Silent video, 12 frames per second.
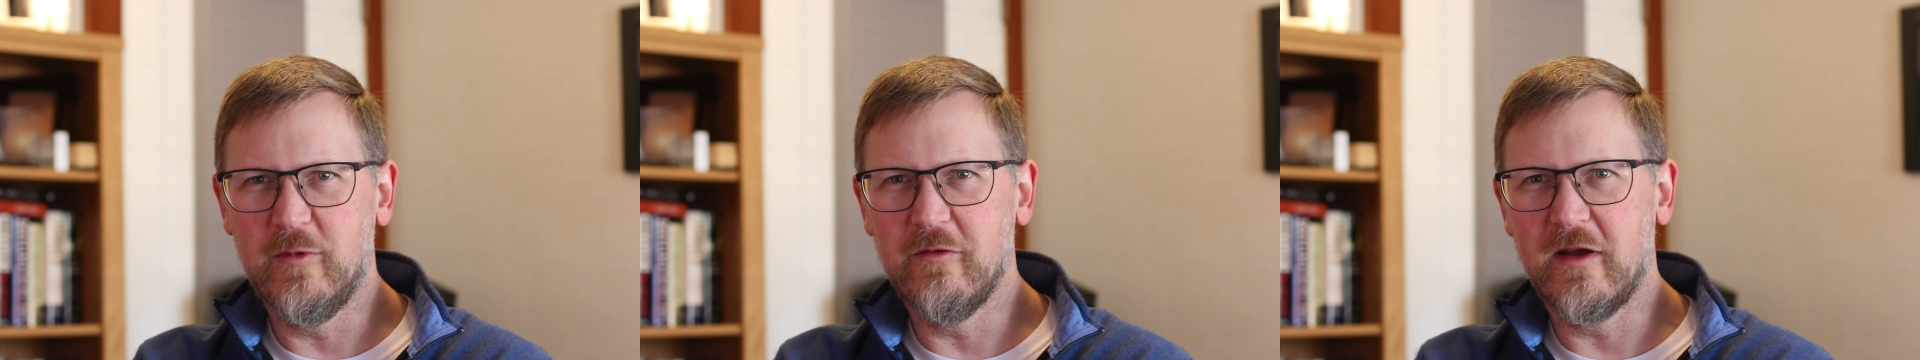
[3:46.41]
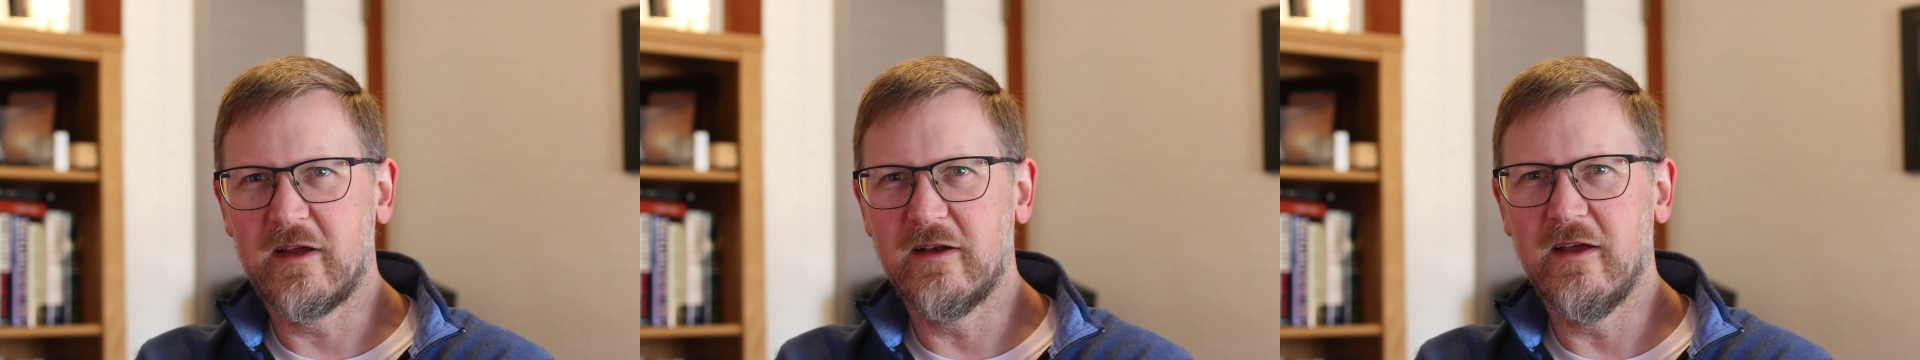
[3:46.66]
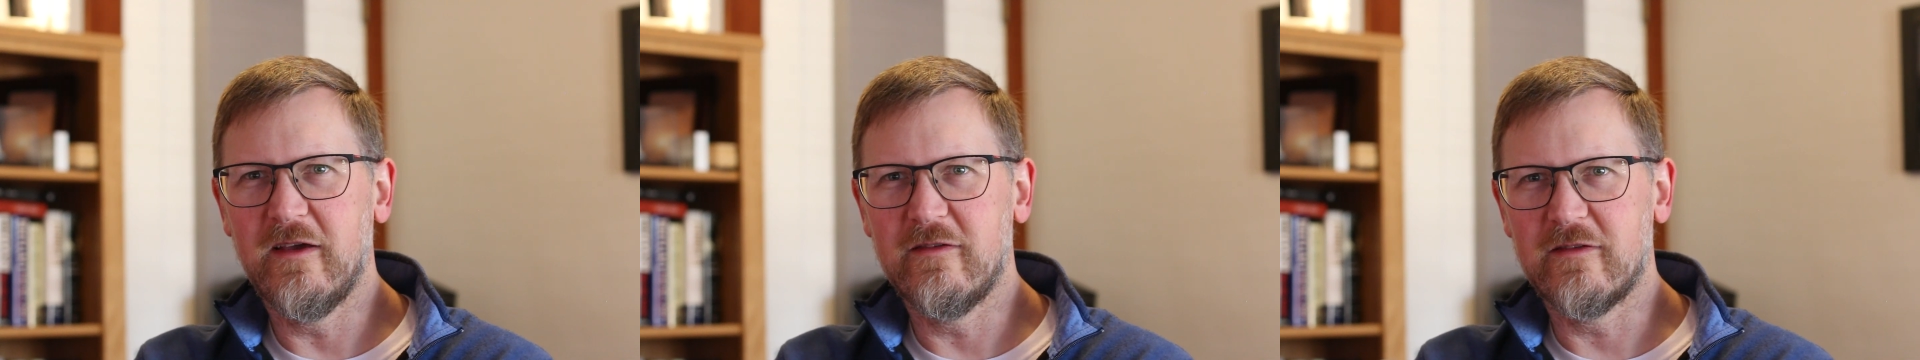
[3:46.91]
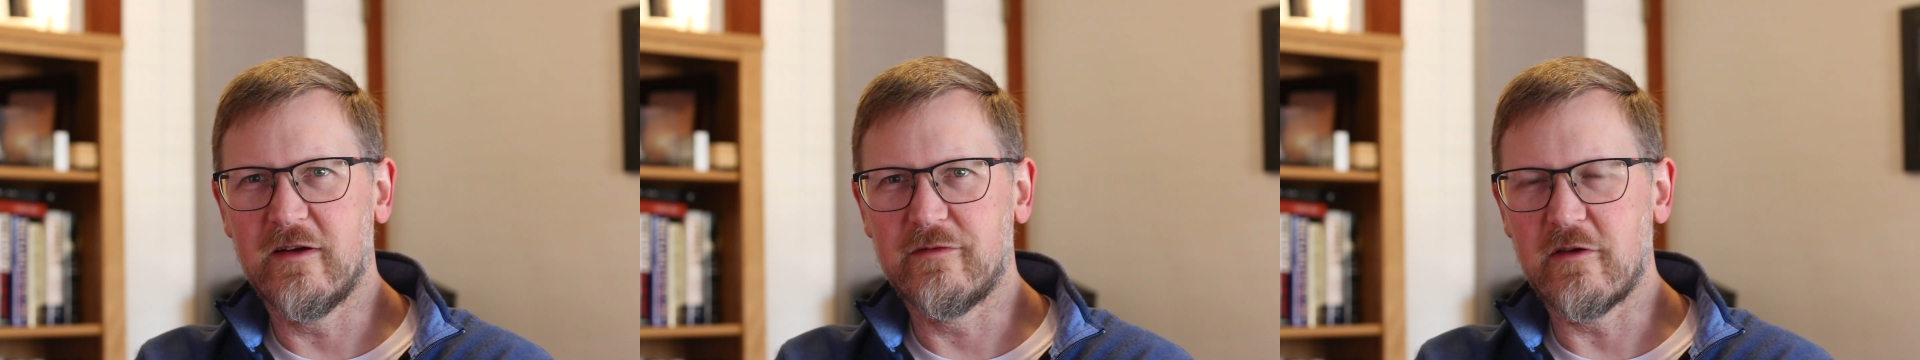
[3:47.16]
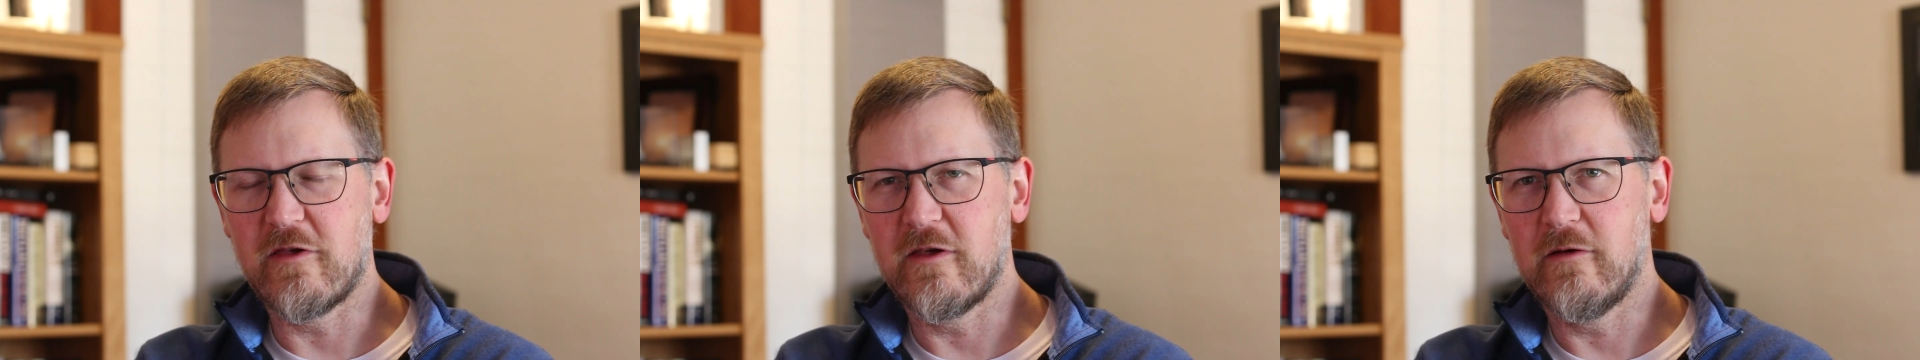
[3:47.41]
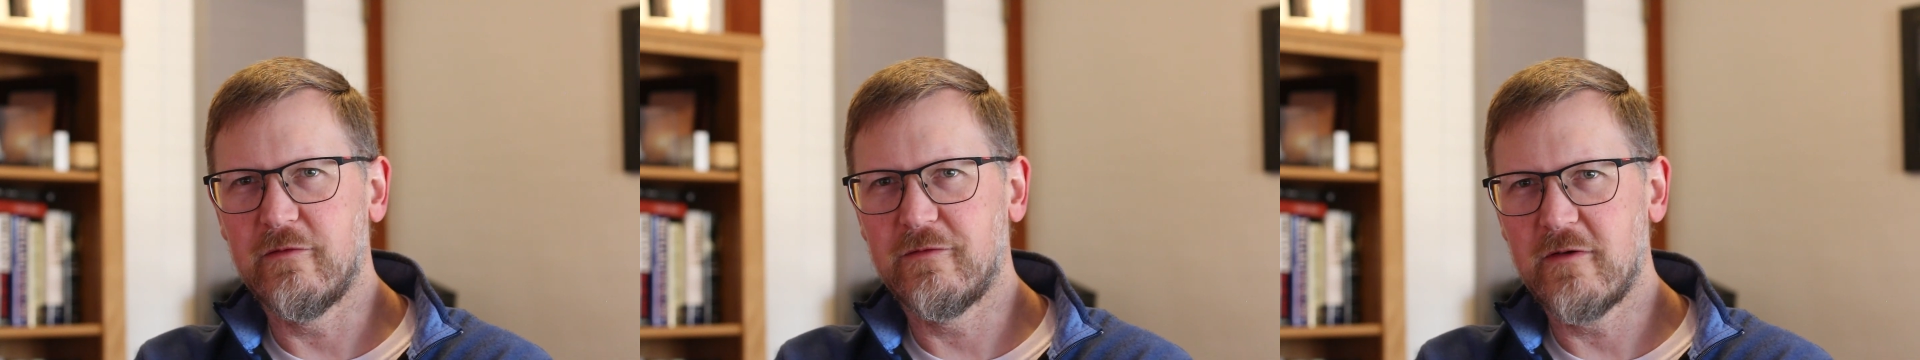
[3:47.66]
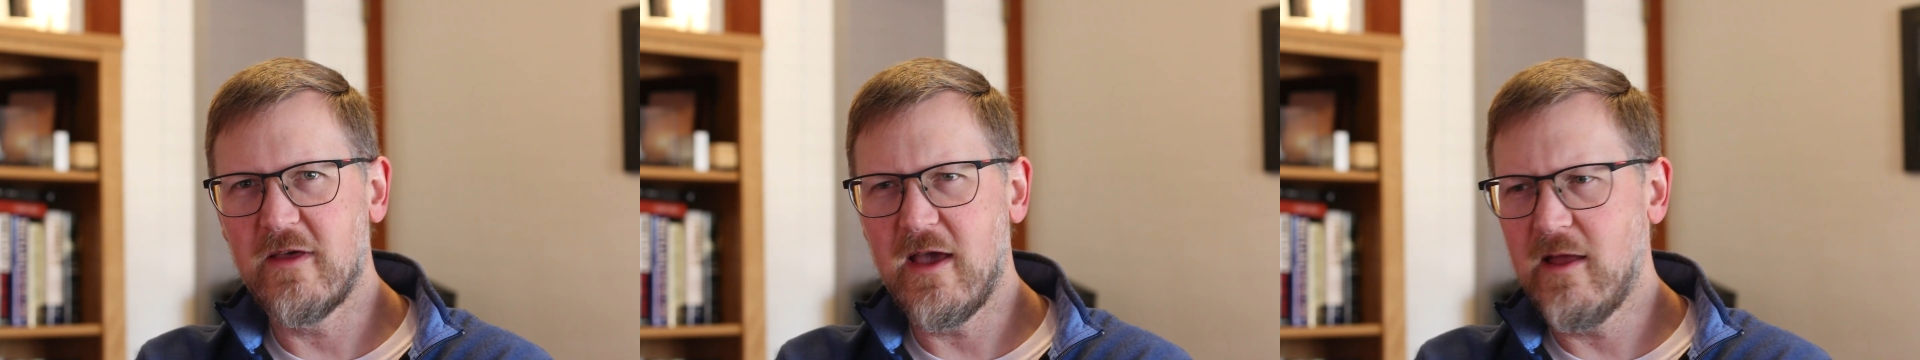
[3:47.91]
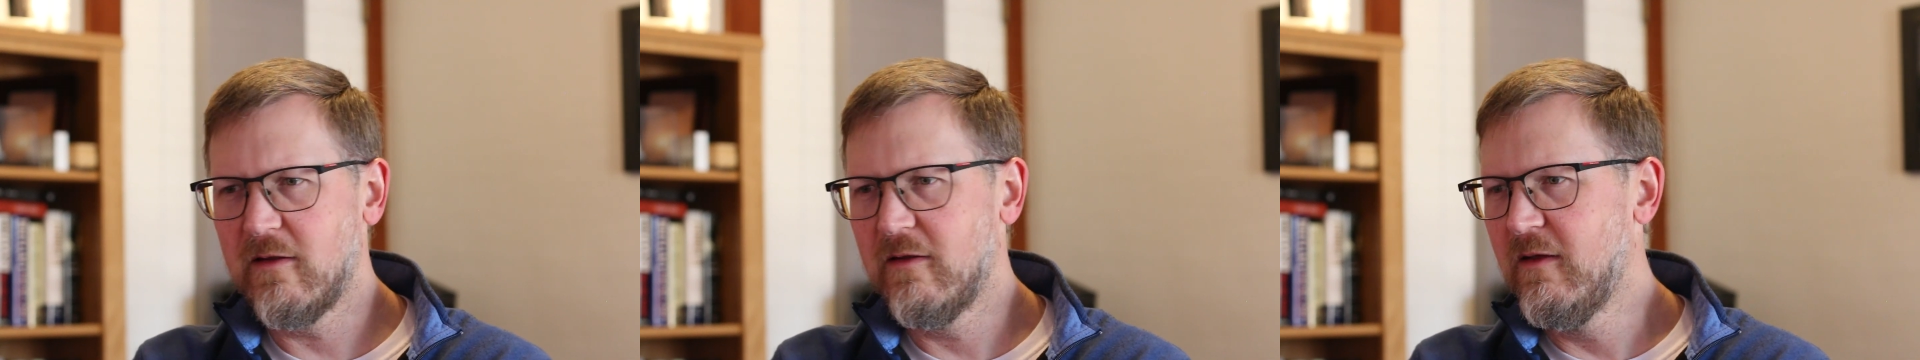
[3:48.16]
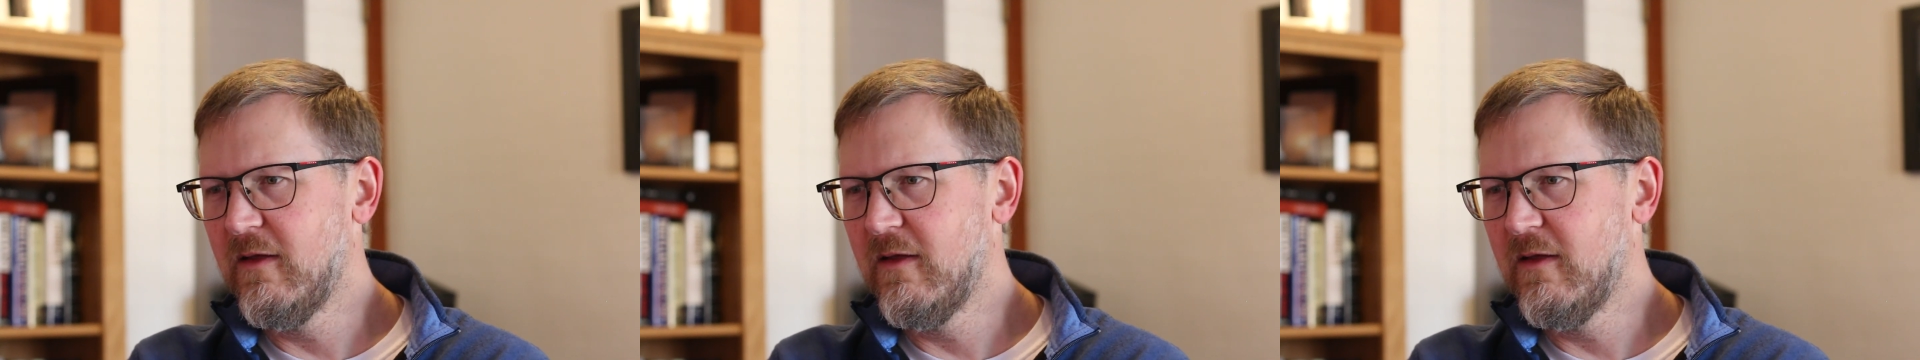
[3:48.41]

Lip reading: be recognized off the shelf for that.